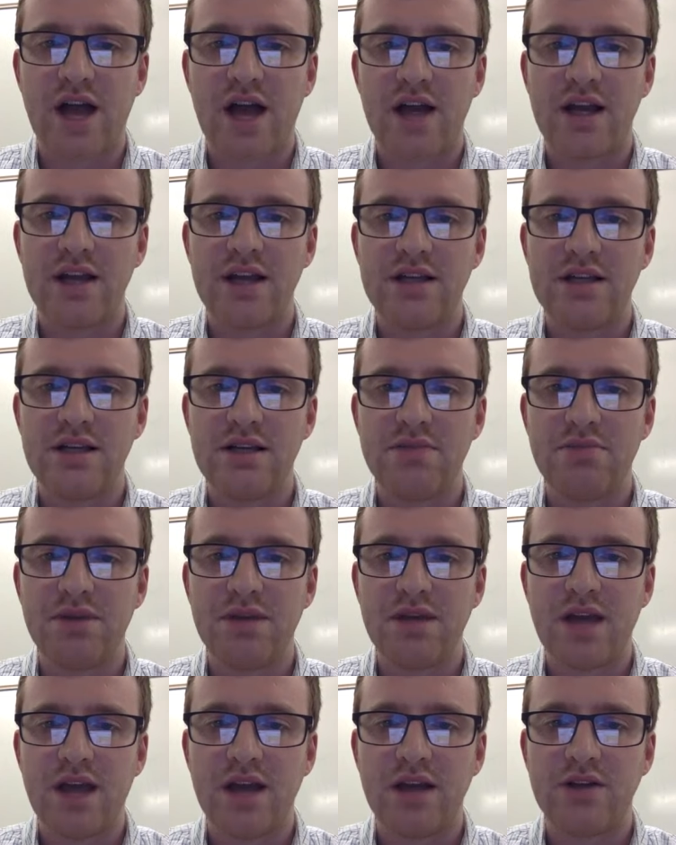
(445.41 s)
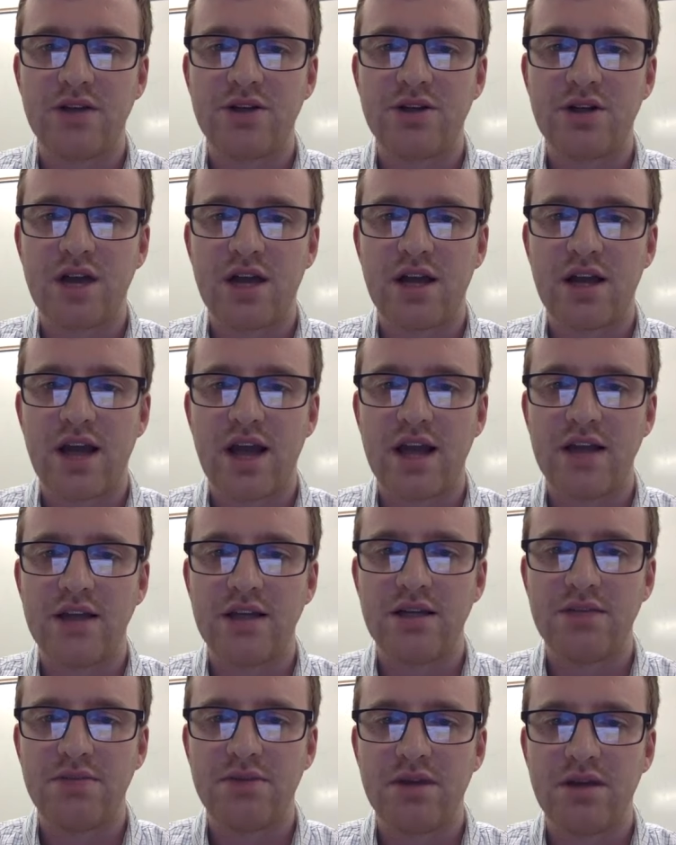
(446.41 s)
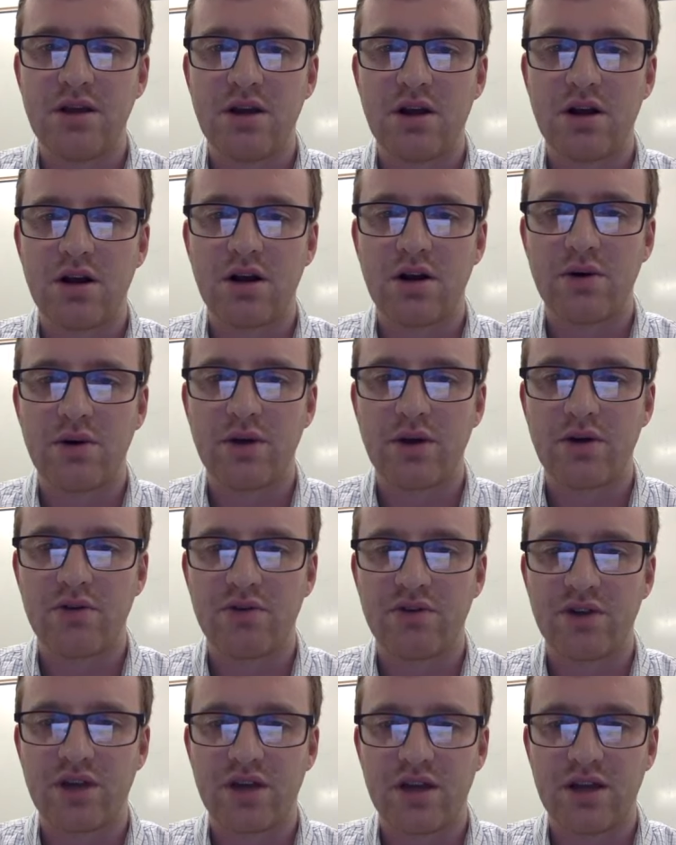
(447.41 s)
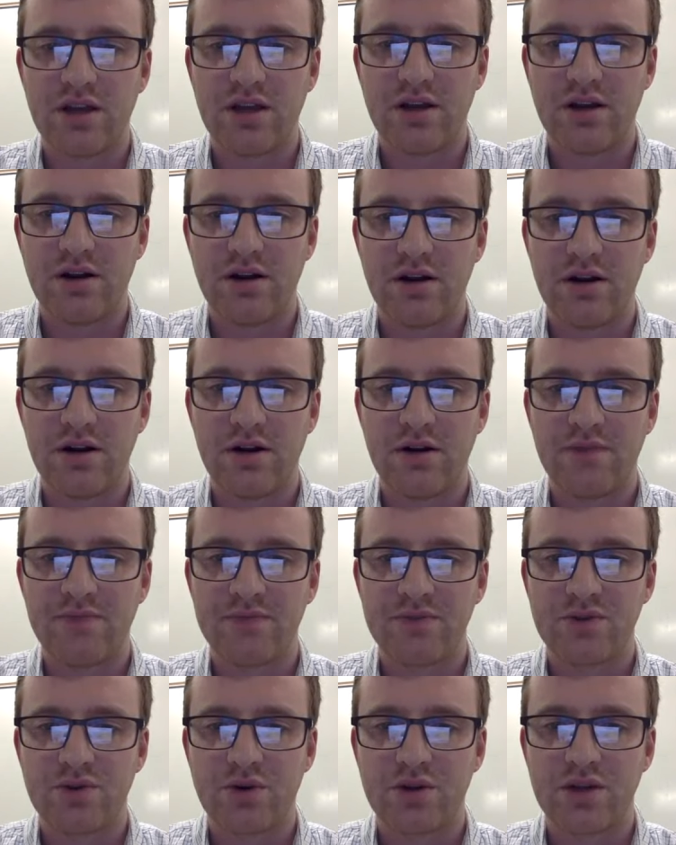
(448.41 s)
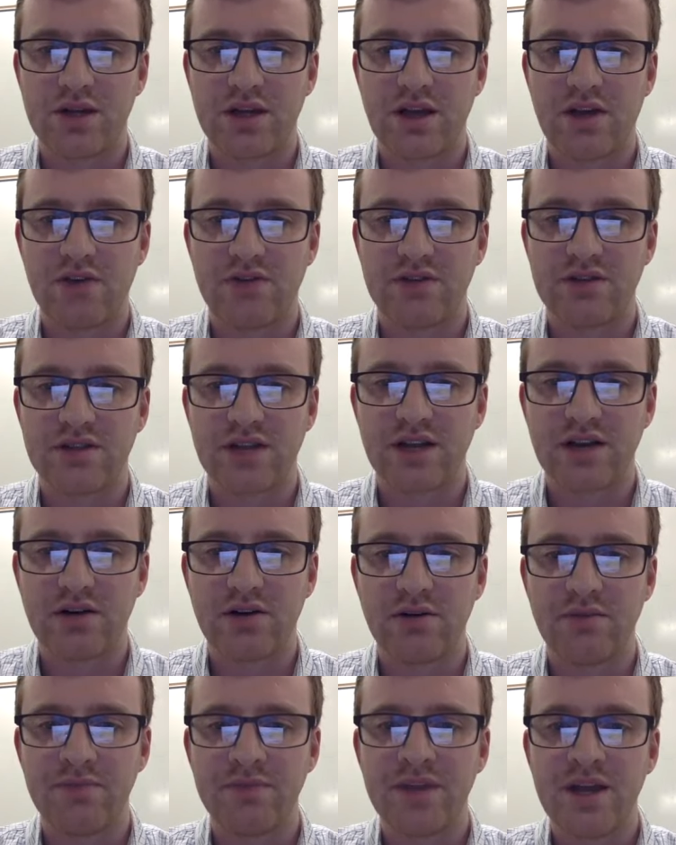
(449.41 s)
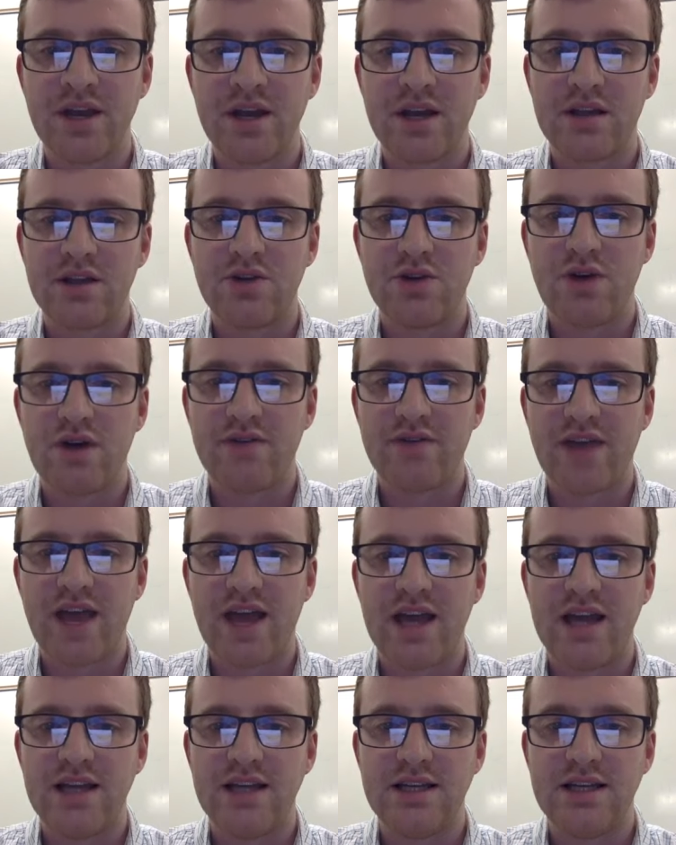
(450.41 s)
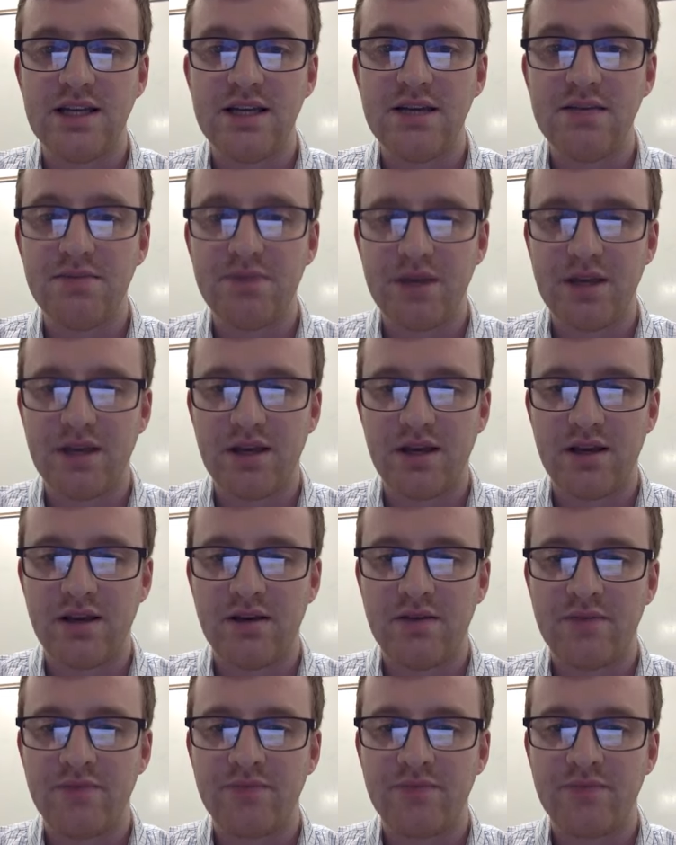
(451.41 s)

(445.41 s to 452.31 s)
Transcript: NADPH and ATP are going over here toward the Kelvin cycle. Then you have ADP